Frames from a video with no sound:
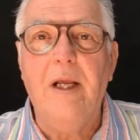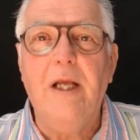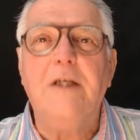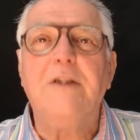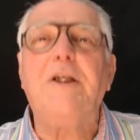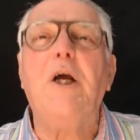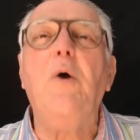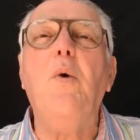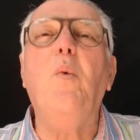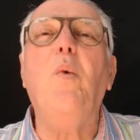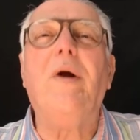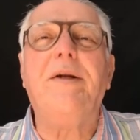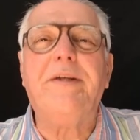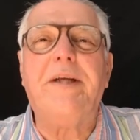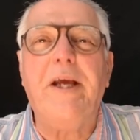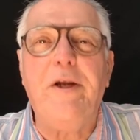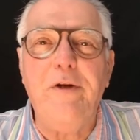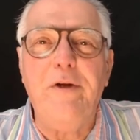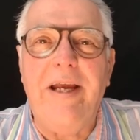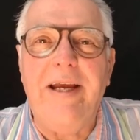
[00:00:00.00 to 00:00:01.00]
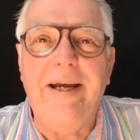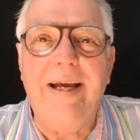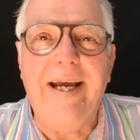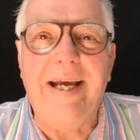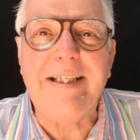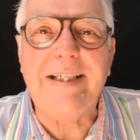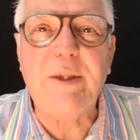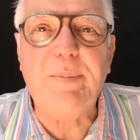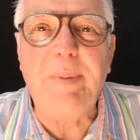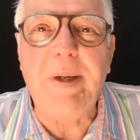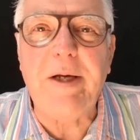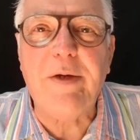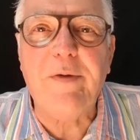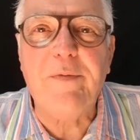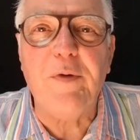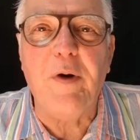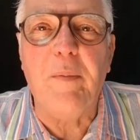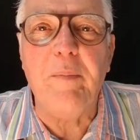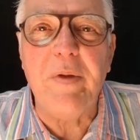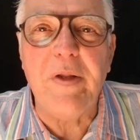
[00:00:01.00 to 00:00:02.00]
So what can you expect
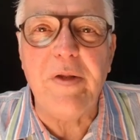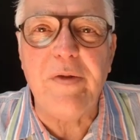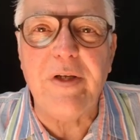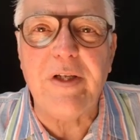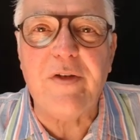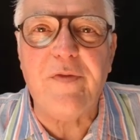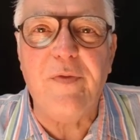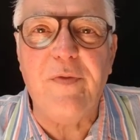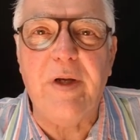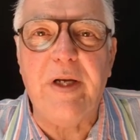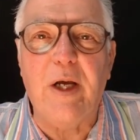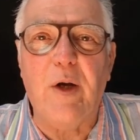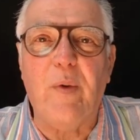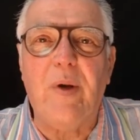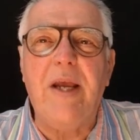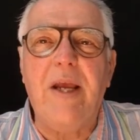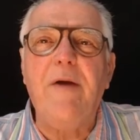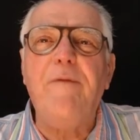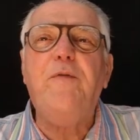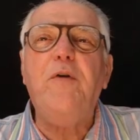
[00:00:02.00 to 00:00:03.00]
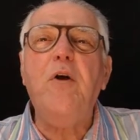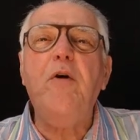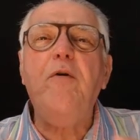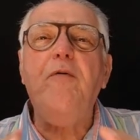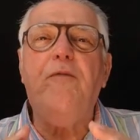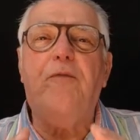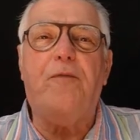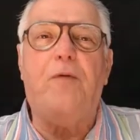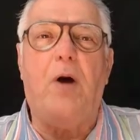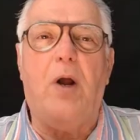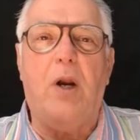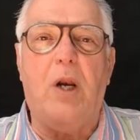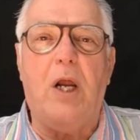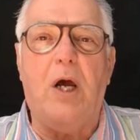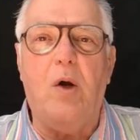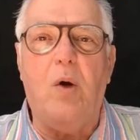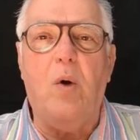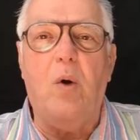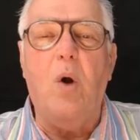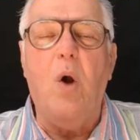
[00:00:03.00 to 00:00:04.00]
from this video? If you
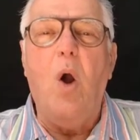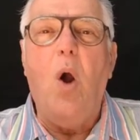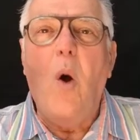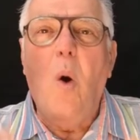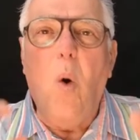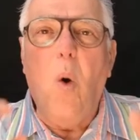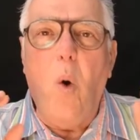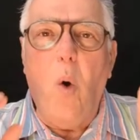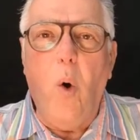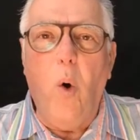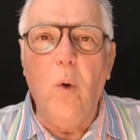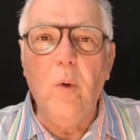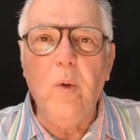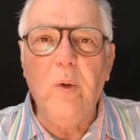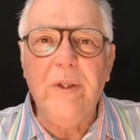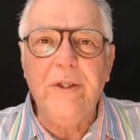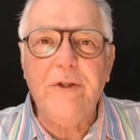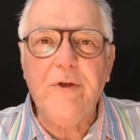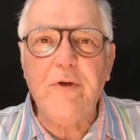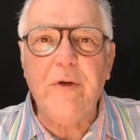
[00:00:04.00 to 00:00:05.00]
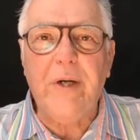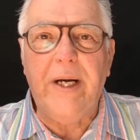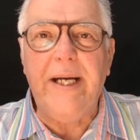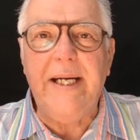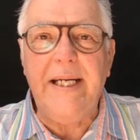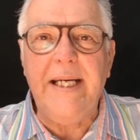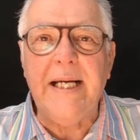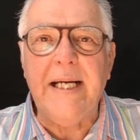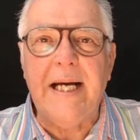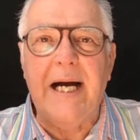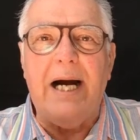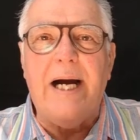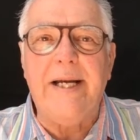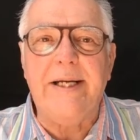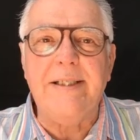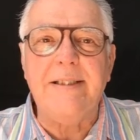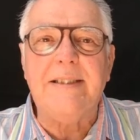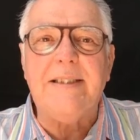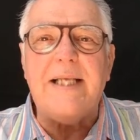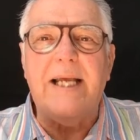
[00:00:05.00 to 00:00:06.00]
follow all the trading
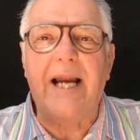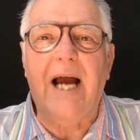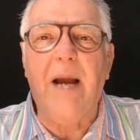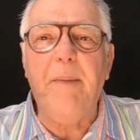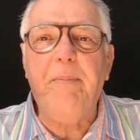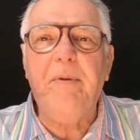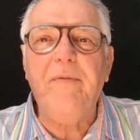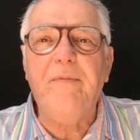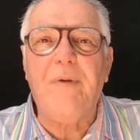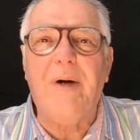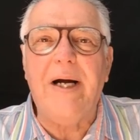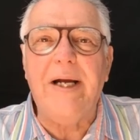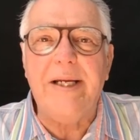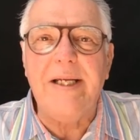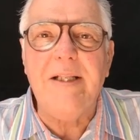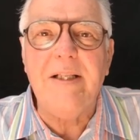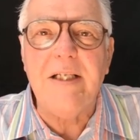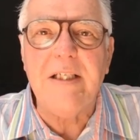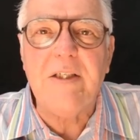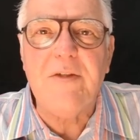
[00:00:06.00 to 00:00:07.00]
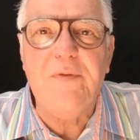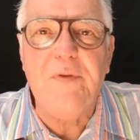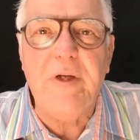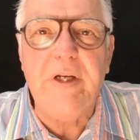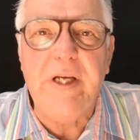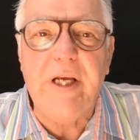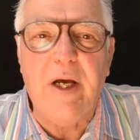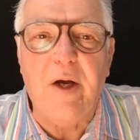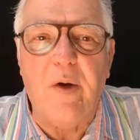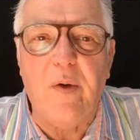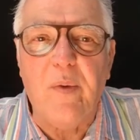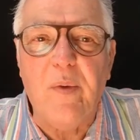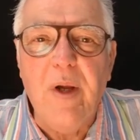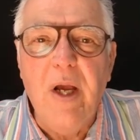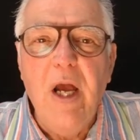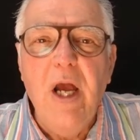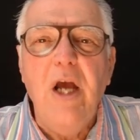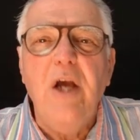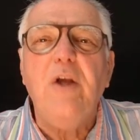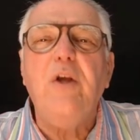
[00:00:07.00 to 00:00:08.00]
guidance that I provide in this video,
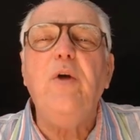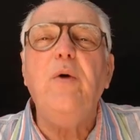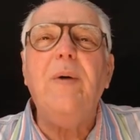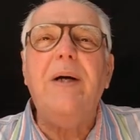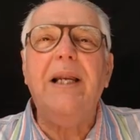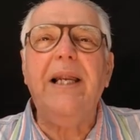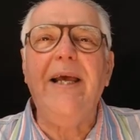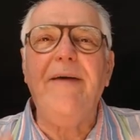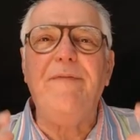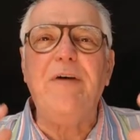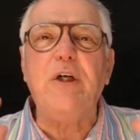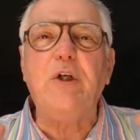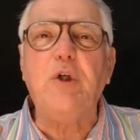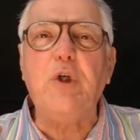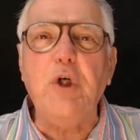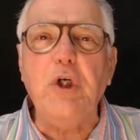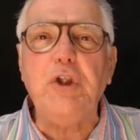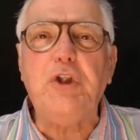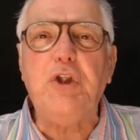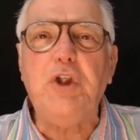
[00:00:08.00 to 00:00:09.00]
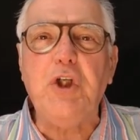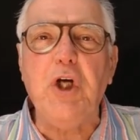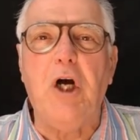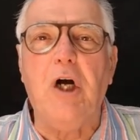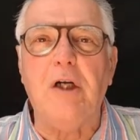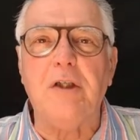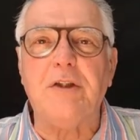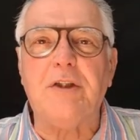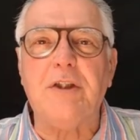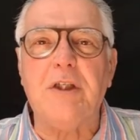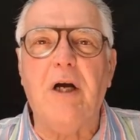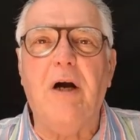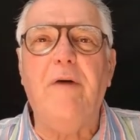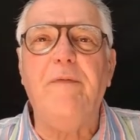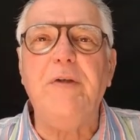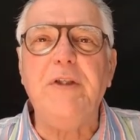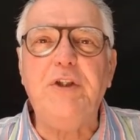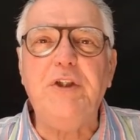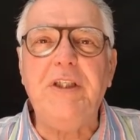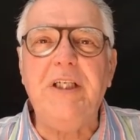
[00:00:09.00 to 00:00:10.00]
you will have a good chance of
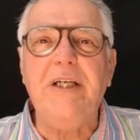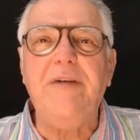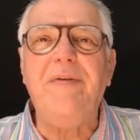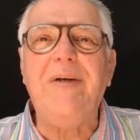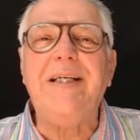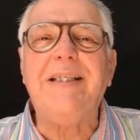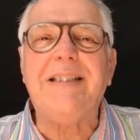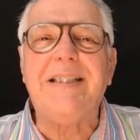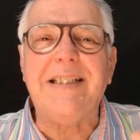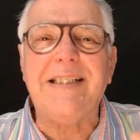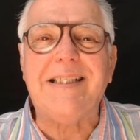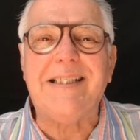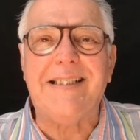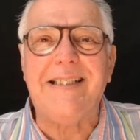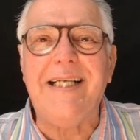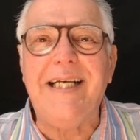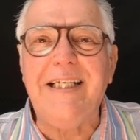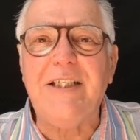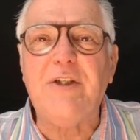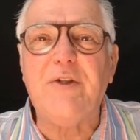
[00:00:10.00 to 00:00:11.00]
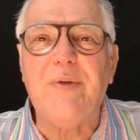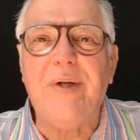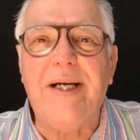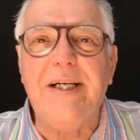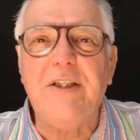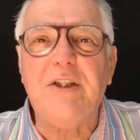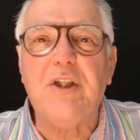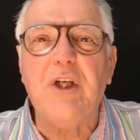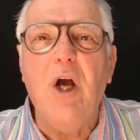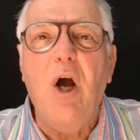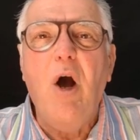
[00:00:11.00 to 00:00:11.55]
achieving success rates